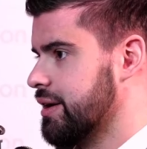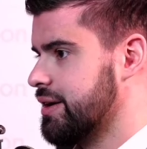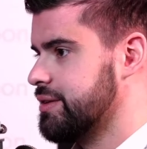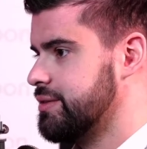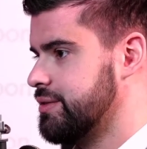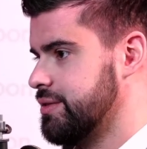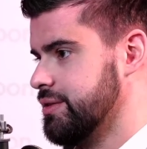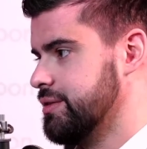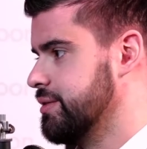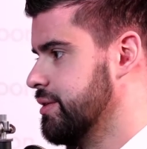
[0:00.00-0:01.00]
get
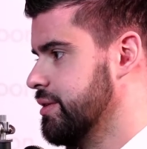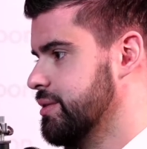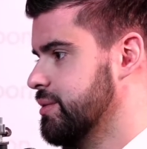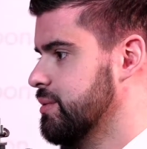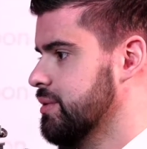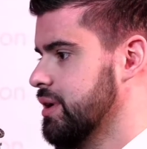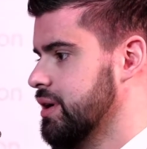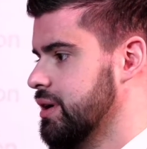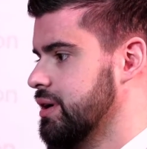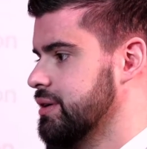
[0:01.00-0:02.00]
to
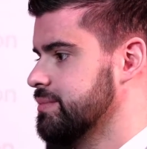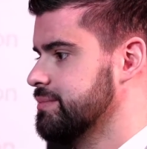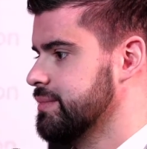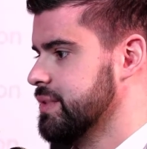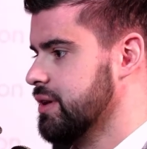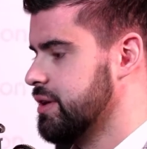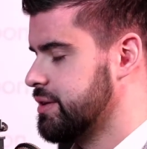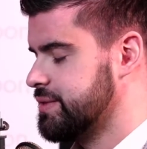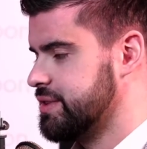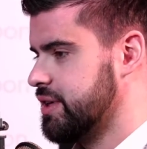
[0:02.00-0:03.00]
know a lot
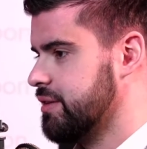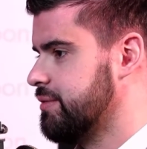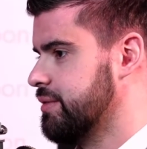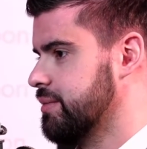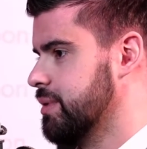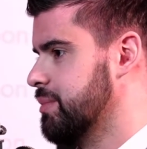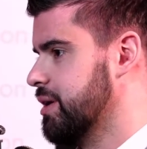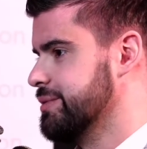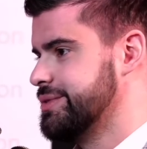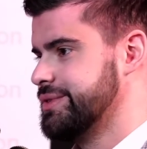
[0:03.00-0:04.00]
of stuff
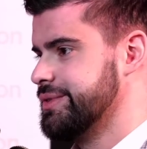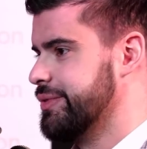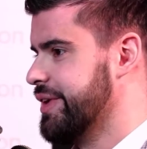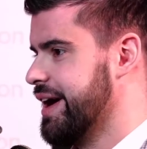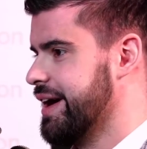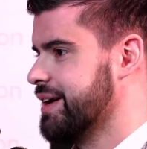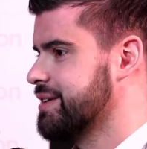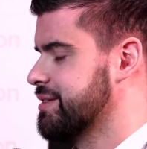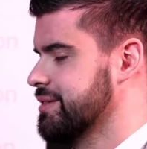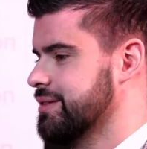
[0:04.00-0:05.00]
about
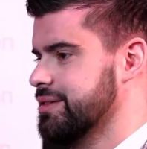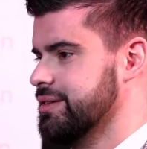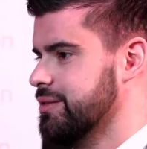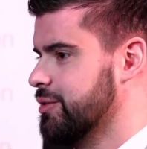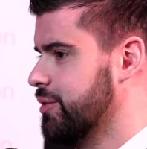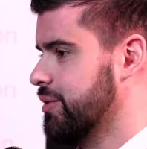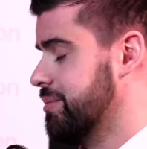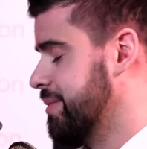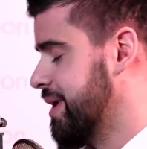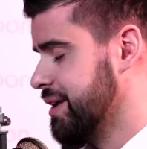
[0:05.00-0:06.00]
React or
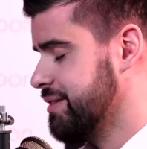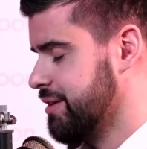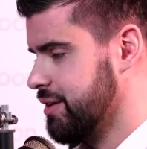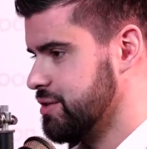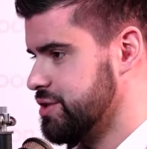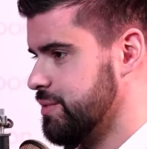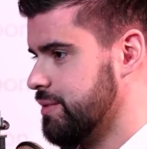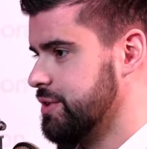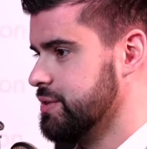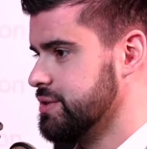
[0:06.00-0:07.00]
any technology we
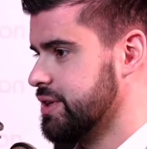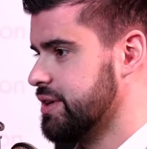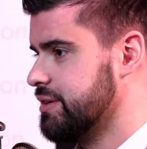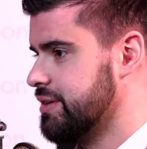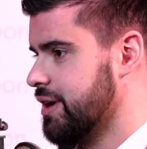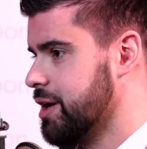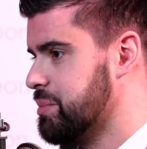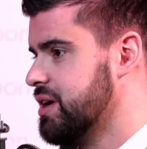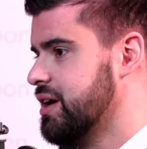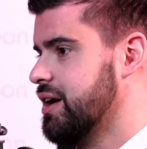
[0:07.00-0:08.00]
were using at the time.
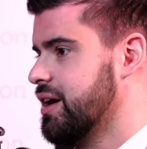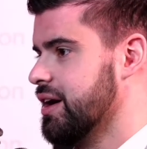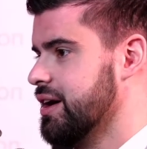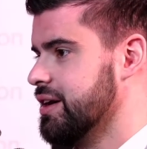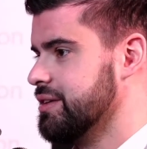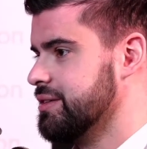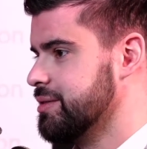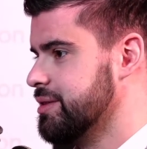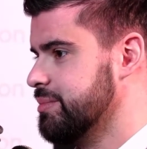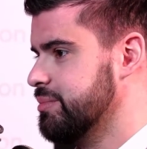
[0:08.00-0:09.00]
And
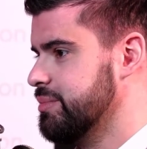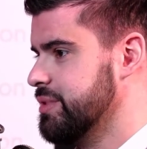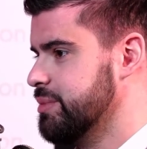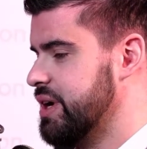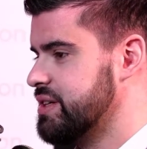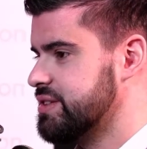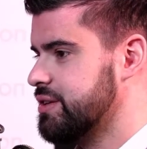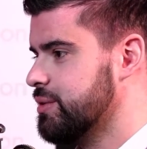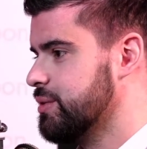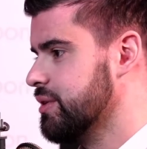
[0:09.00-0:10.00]
the basic
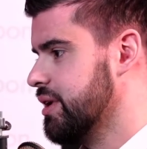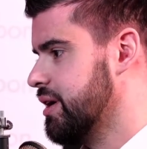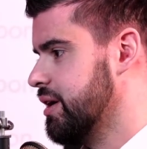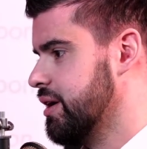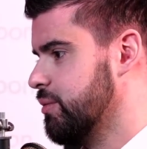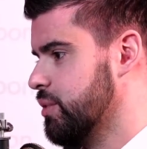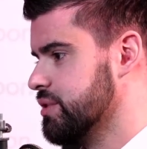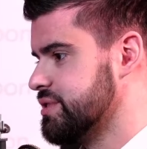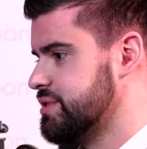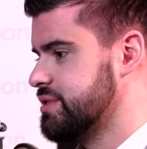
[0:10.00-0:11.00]
goal
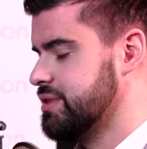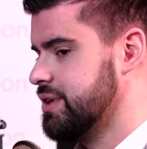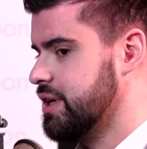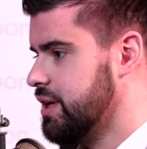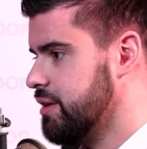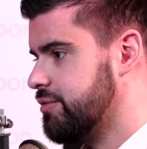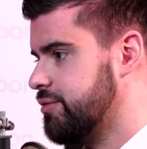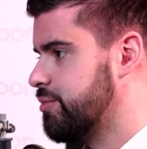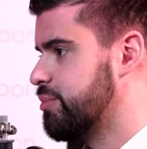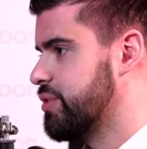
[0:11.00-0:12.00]
was,
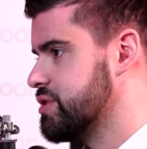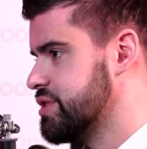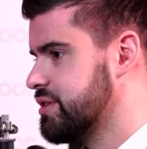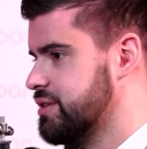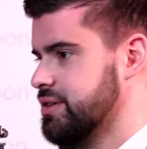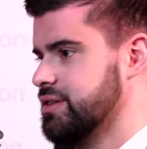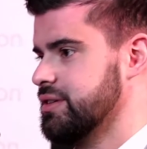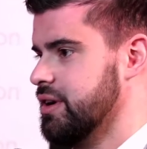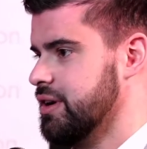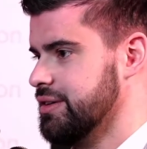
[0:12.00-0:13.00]
if project
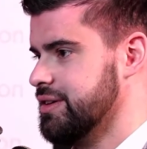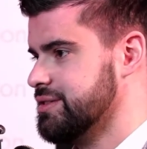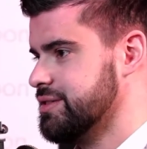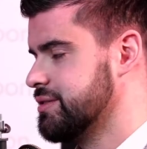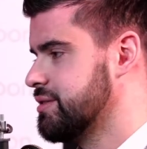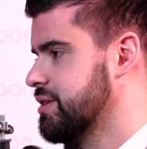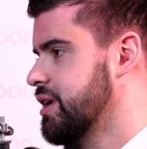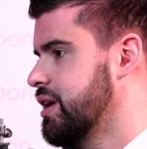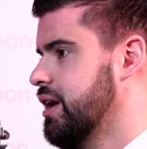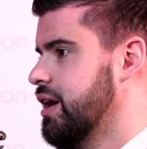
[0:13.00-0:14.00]
doesn't
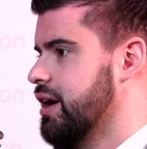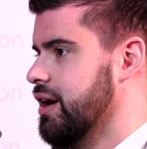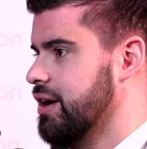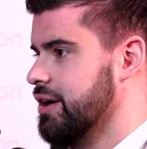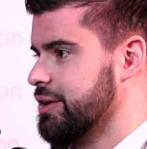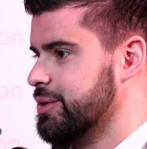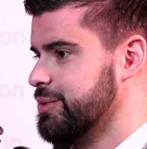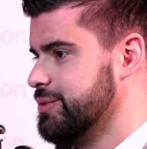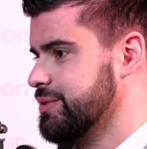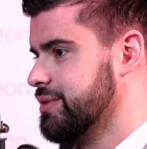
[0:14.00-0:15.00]
go